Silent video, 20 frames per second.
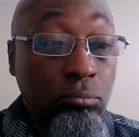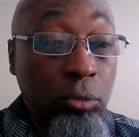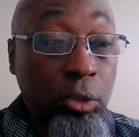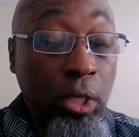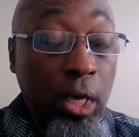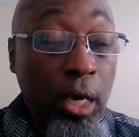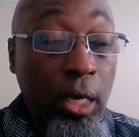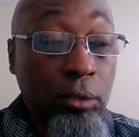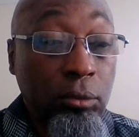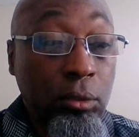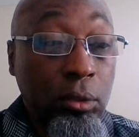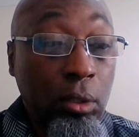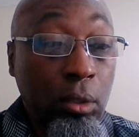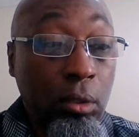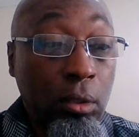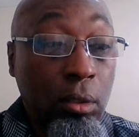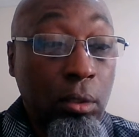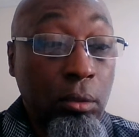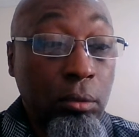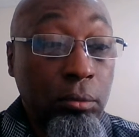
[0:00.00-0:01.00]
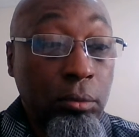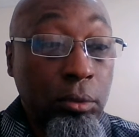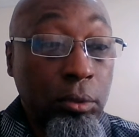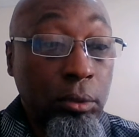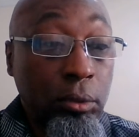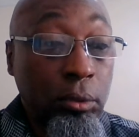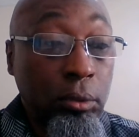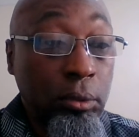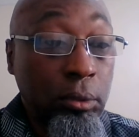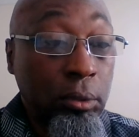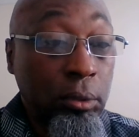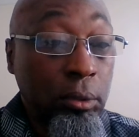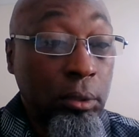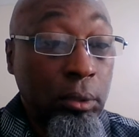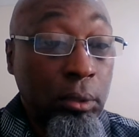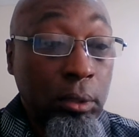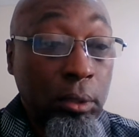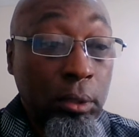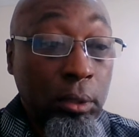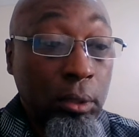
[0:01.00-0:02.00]
gas cards and
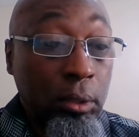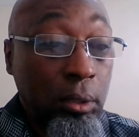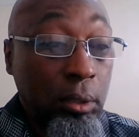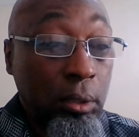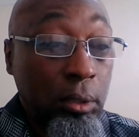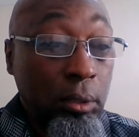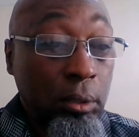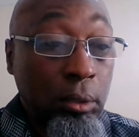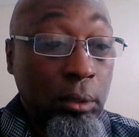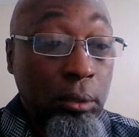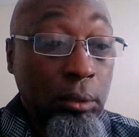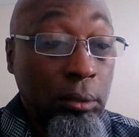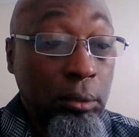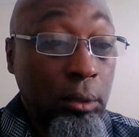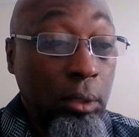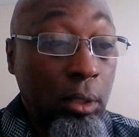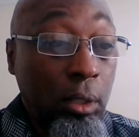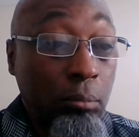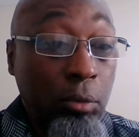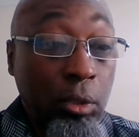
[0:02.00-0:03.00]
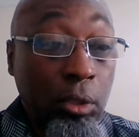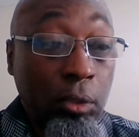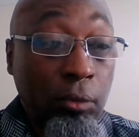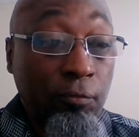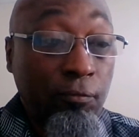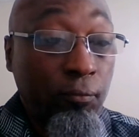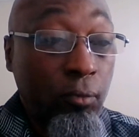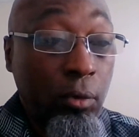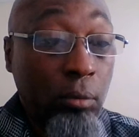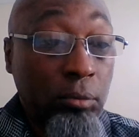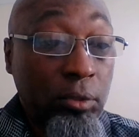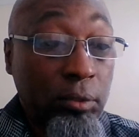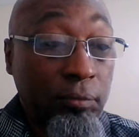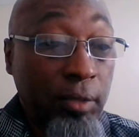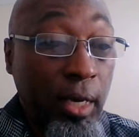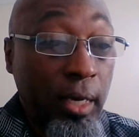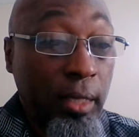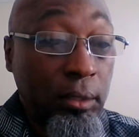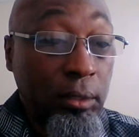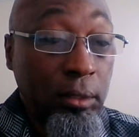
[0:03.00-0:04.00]
all my other forms
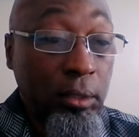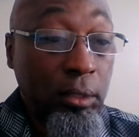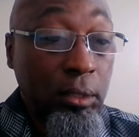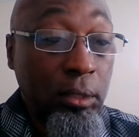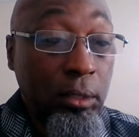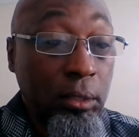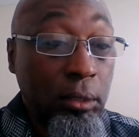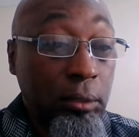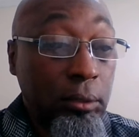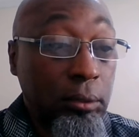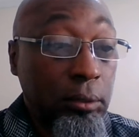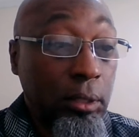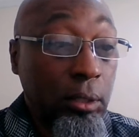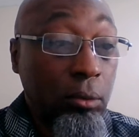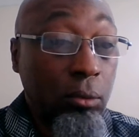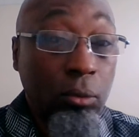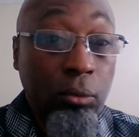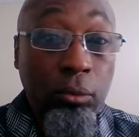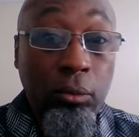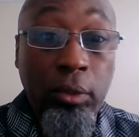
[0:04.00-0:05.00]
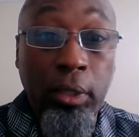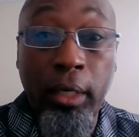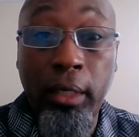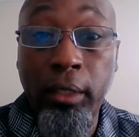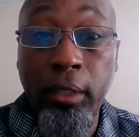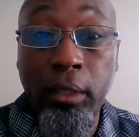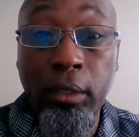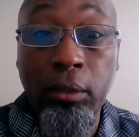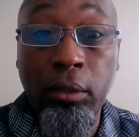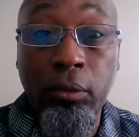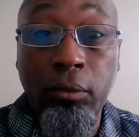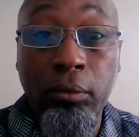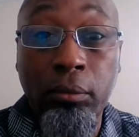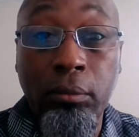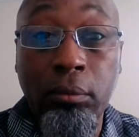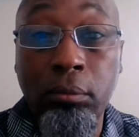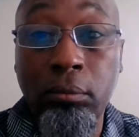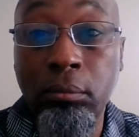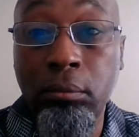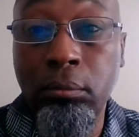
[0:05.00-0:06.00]
of ID, and they go, you got any
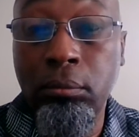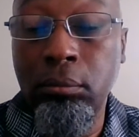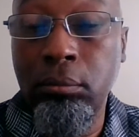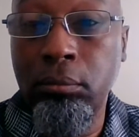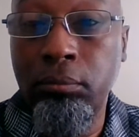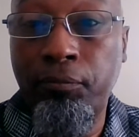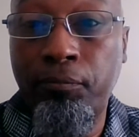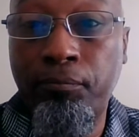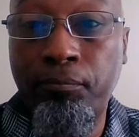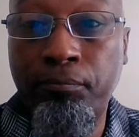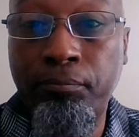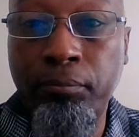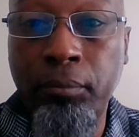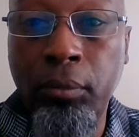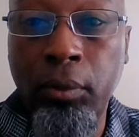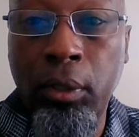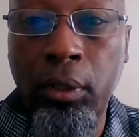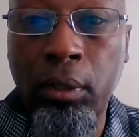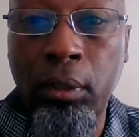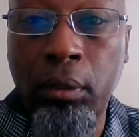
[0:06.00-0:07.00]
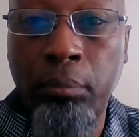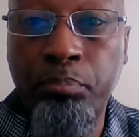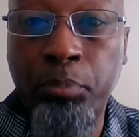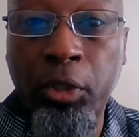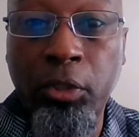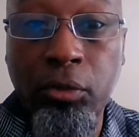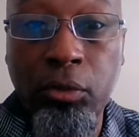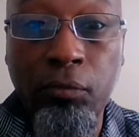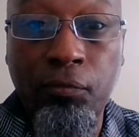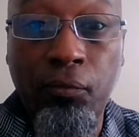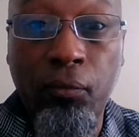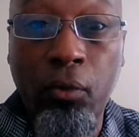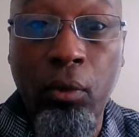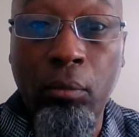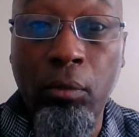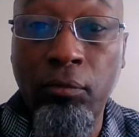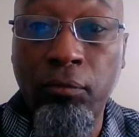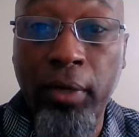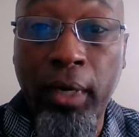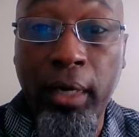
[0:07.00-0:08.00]
other picture
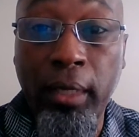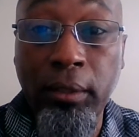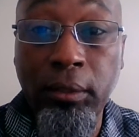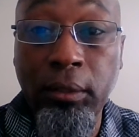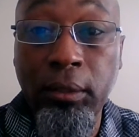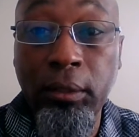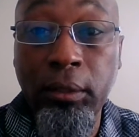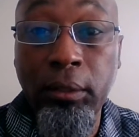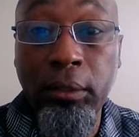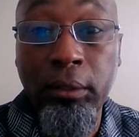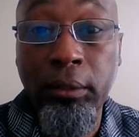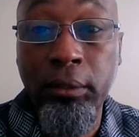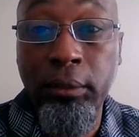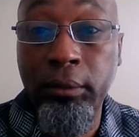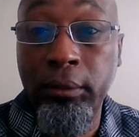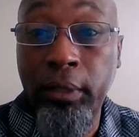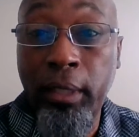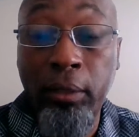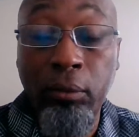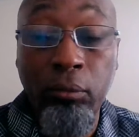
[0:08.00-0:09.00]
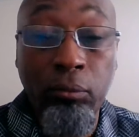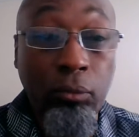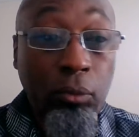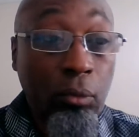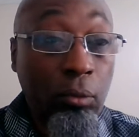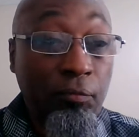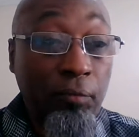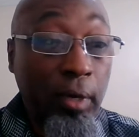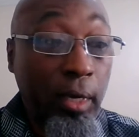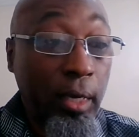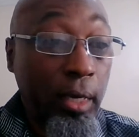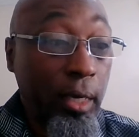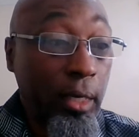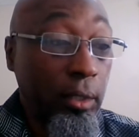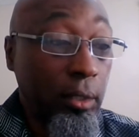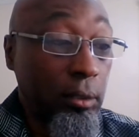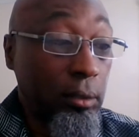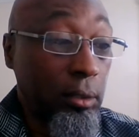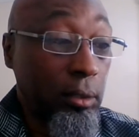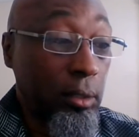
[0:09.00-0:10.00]
form of ID? And I don't know if I had
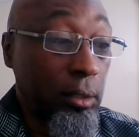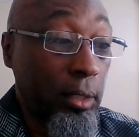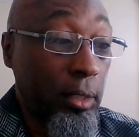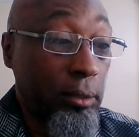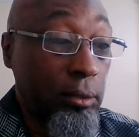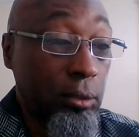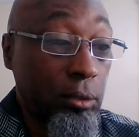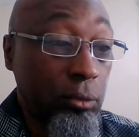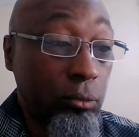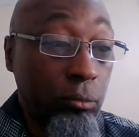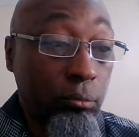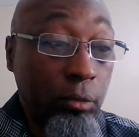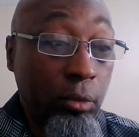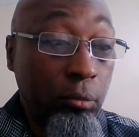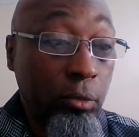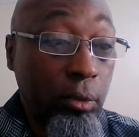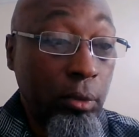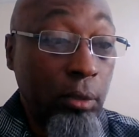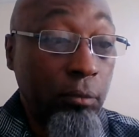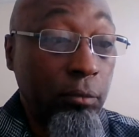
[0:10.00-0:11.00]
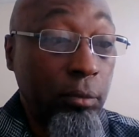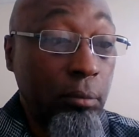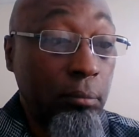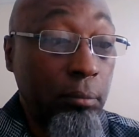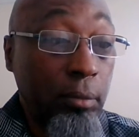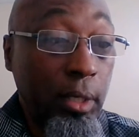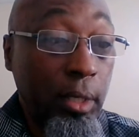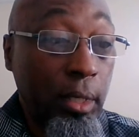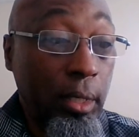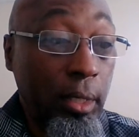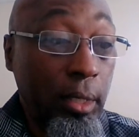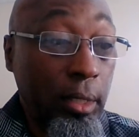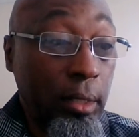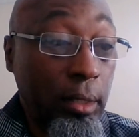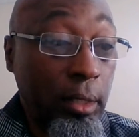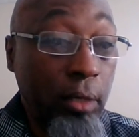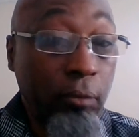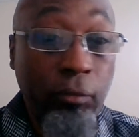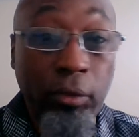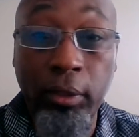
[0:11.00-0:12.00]
anything. I just remember giving them
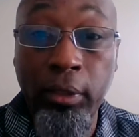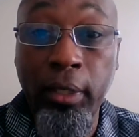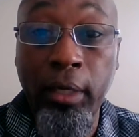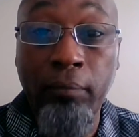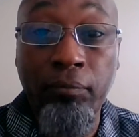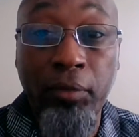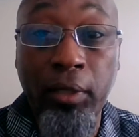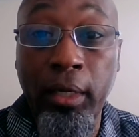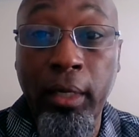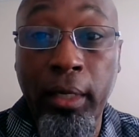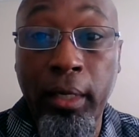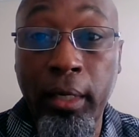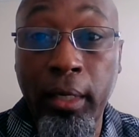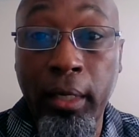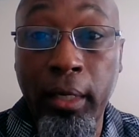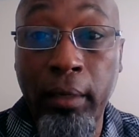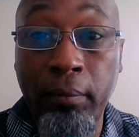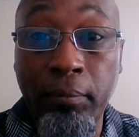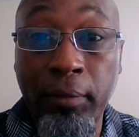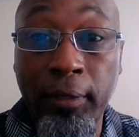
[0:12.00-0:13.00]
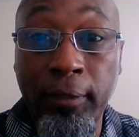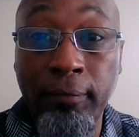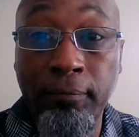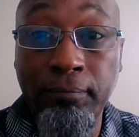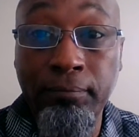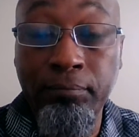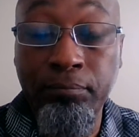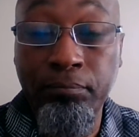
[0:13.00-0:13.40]
every damn thing I had, man.